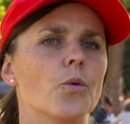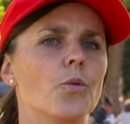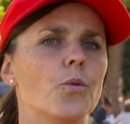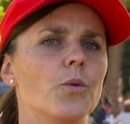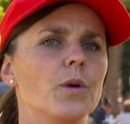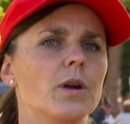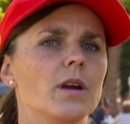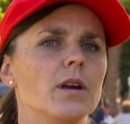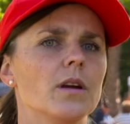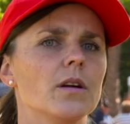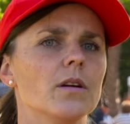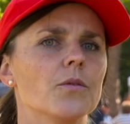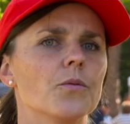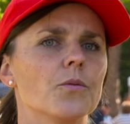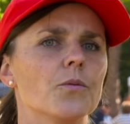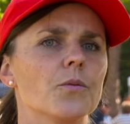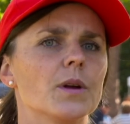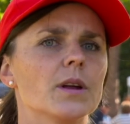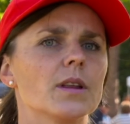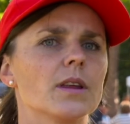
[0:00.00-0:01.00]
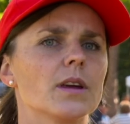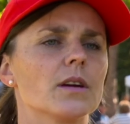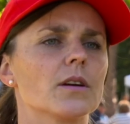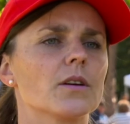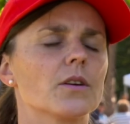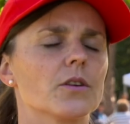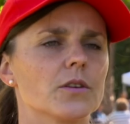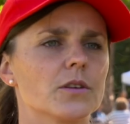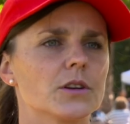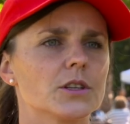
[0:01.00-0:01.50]
We really
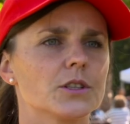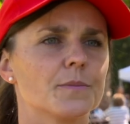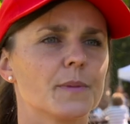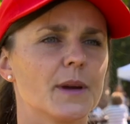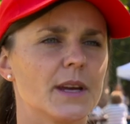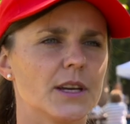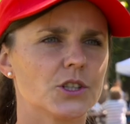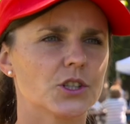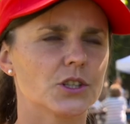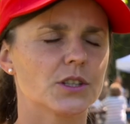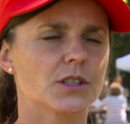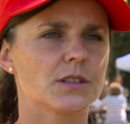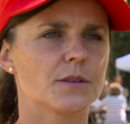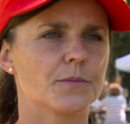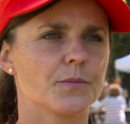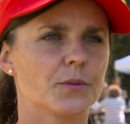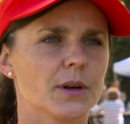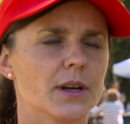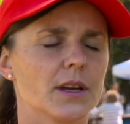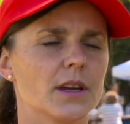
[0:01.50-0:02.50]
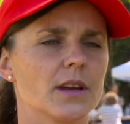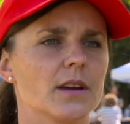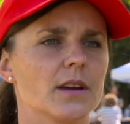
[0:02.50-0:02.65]
encourage patients to bring